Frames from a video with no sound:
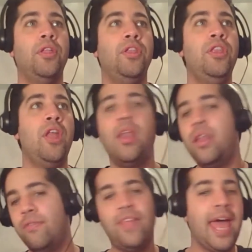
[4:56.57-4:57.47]

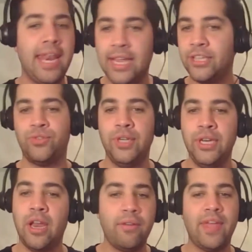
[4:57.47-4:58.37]
none of that history,
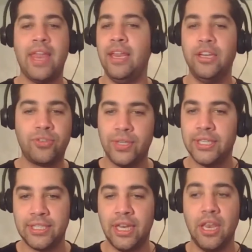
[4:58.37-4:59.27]
none of that
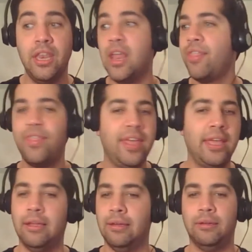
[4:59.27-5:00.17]
interest,
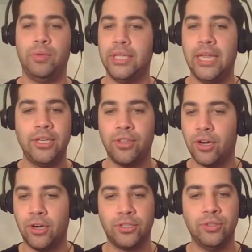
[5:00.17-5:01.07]
nothing related to the
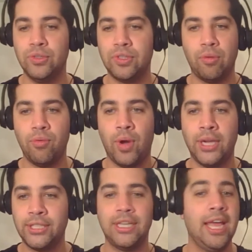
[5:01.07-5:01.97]
cartoons that we
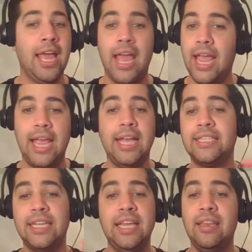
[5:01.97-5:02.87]
watched
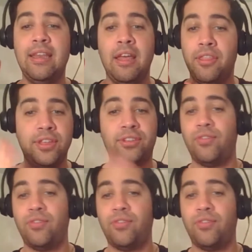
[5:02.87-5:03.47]
is in this